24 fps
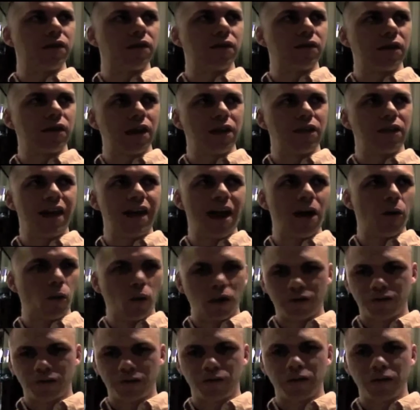Right. And that
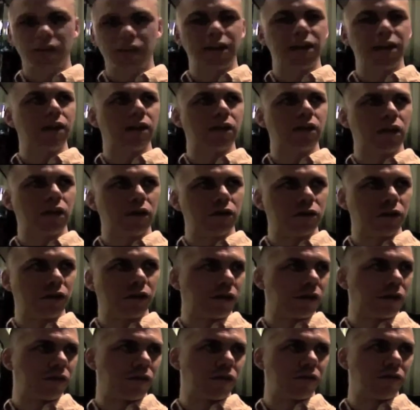wasn't related at all to the
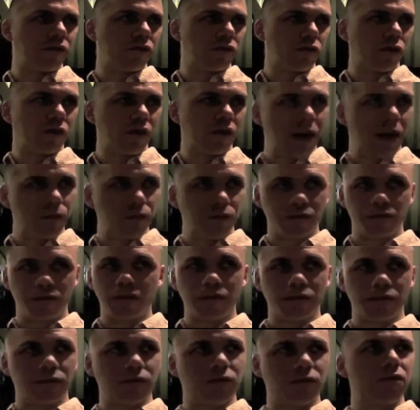conservatory. That was
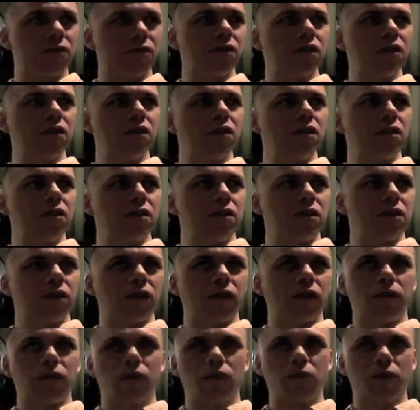just
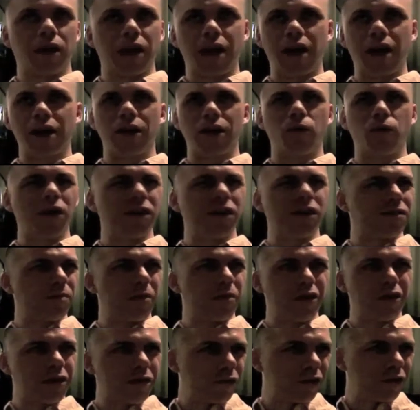um, okay, I get what it's
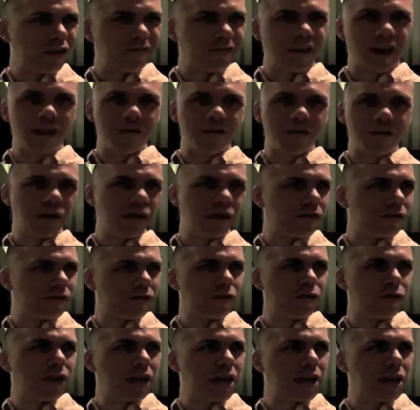about 35 minutes,
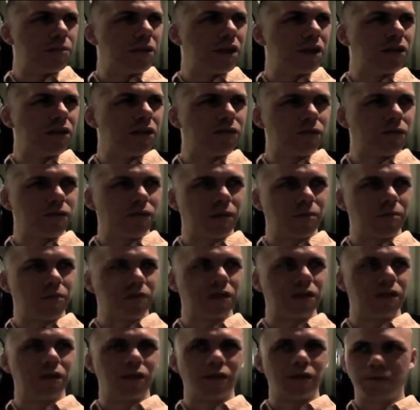38 minutes or
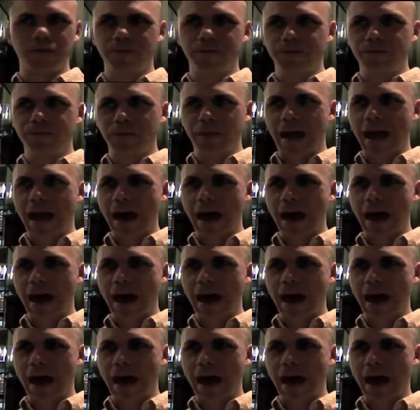something. Mm-hmm.